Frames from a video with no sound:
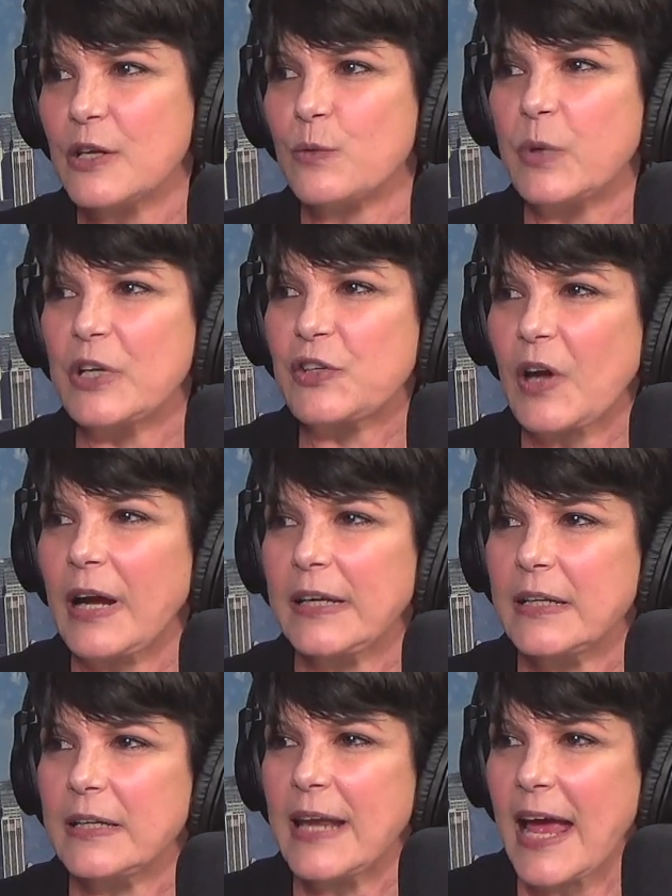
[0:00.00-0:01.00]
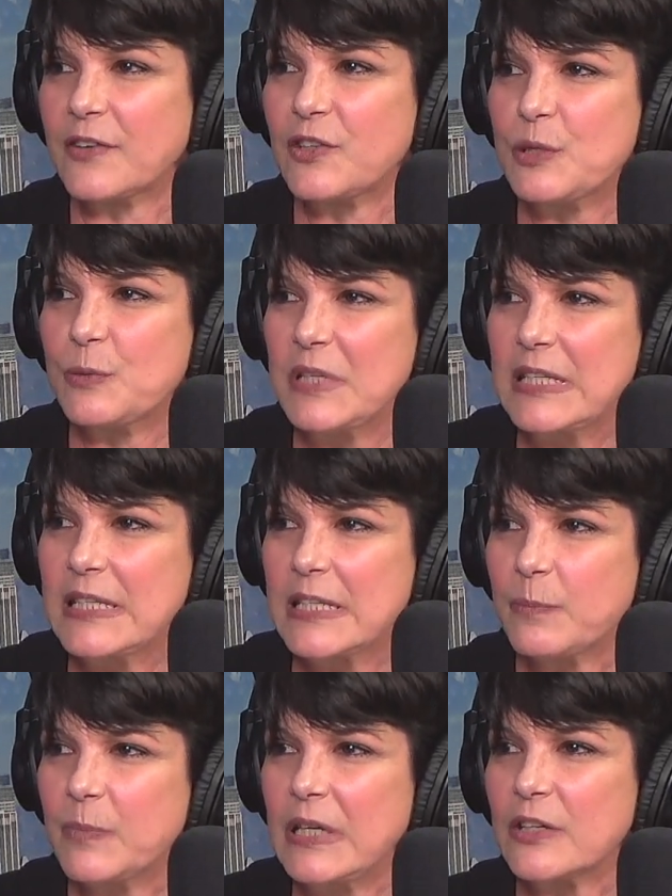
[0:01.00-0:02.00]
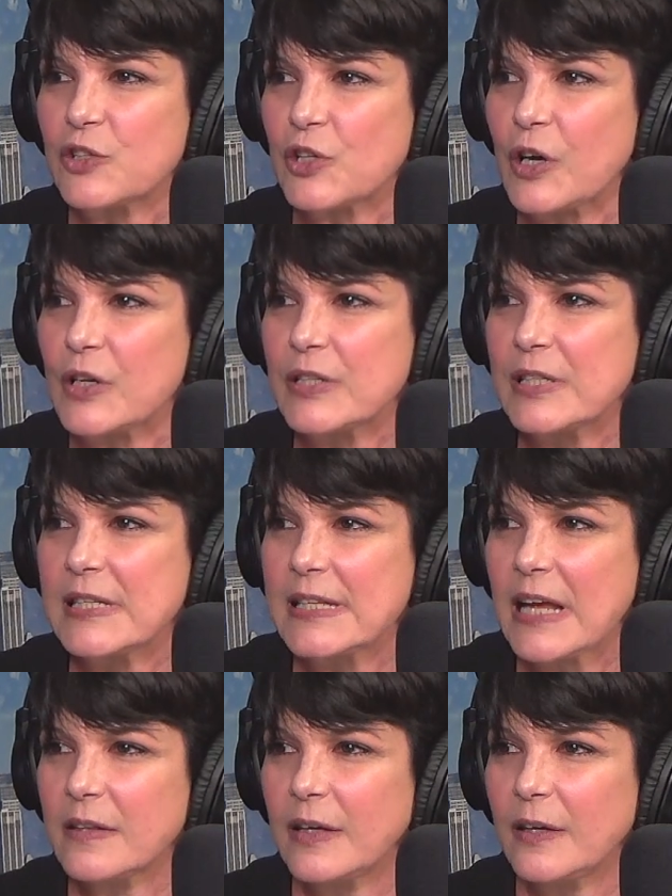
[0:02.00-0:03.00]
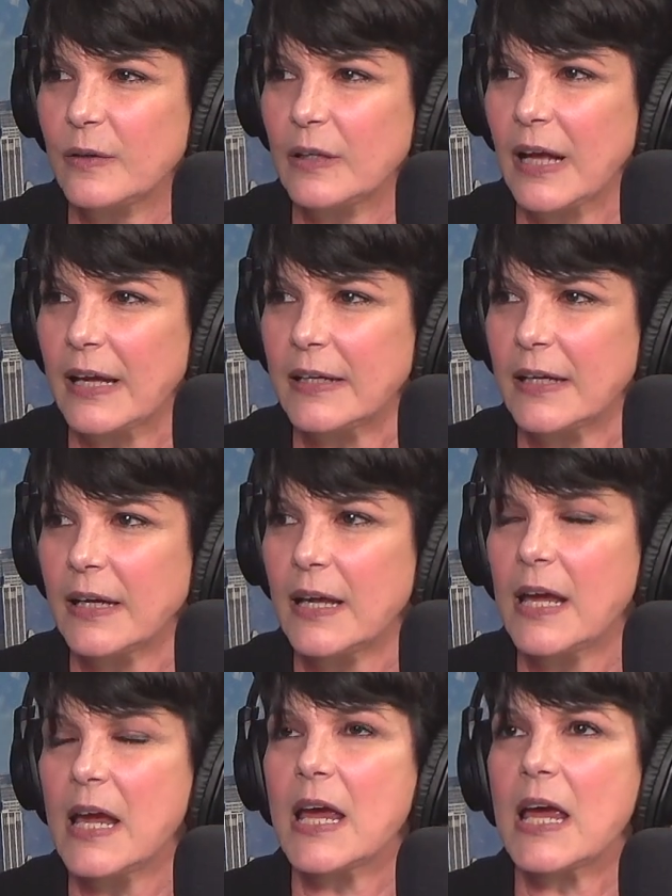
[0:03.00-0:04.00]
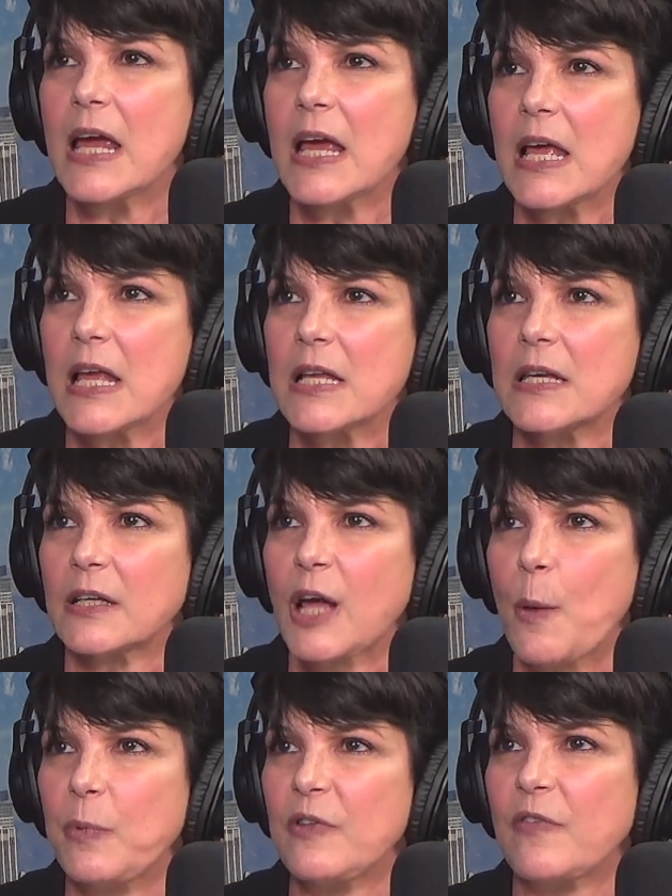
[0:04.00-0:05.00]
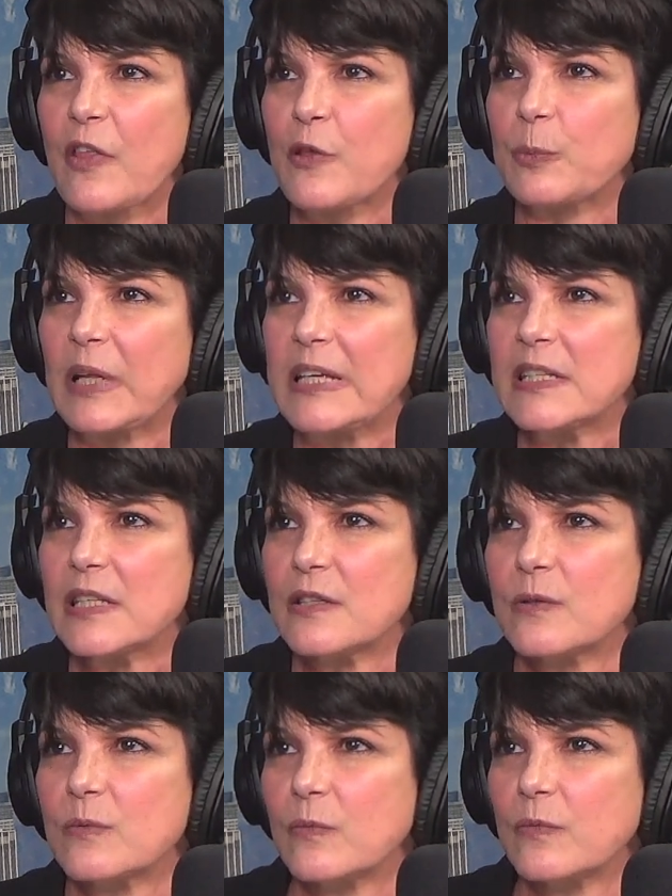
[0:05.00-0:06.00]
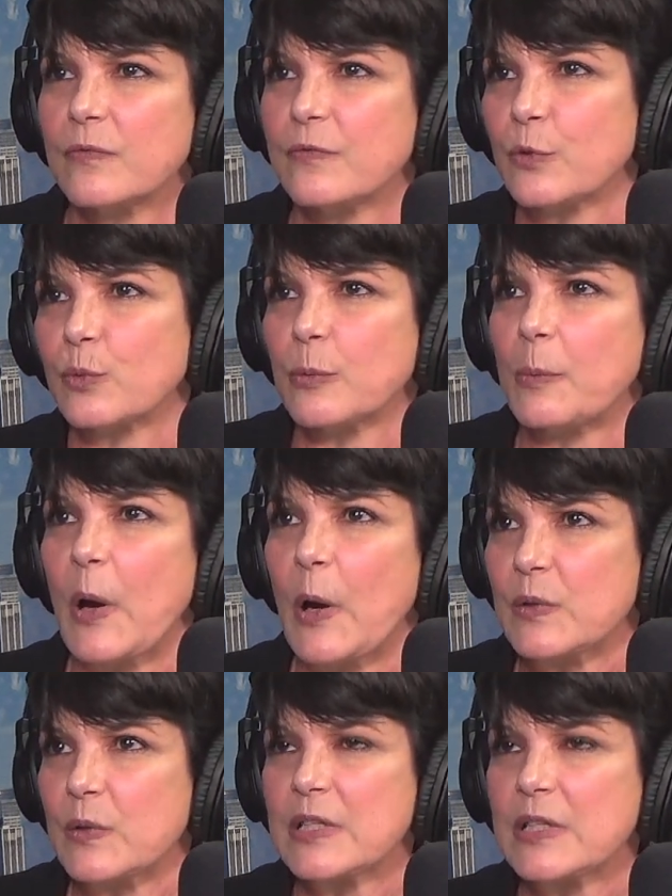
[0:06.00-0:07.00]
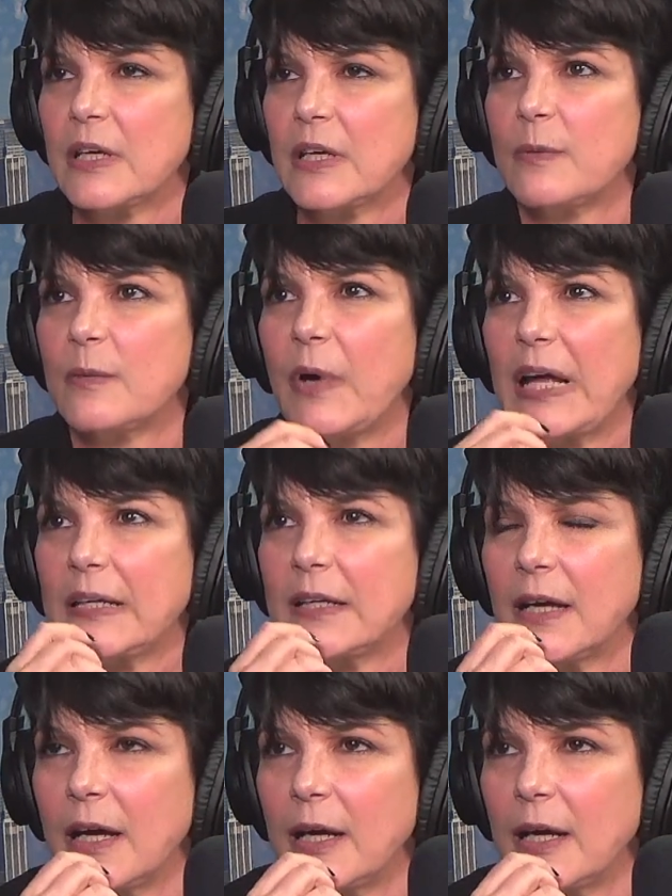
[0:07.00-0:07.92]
We shot in Natchez, Mississippi, in Charleston, South Carolina, okay. and a couple of other places for remotes. But